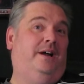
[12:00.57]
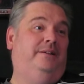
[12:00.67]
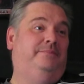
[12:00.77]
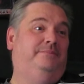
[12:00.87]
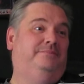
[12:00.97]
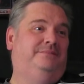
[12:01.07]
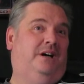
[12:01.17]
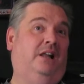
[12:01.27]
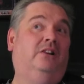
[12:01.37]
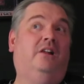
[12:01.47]
I book.
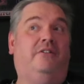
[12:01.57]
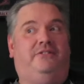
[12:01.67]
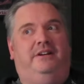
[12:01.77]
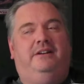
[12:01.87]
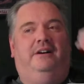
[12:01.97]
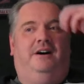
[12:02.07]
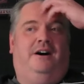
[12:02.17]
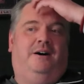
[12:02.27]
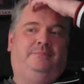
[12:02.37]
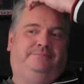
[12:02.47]
I loved it,
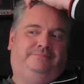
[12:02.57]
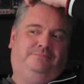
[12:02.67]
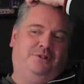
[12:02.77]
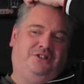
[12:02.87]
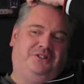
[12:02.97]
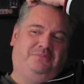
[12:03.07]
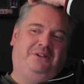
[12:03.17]
um, which is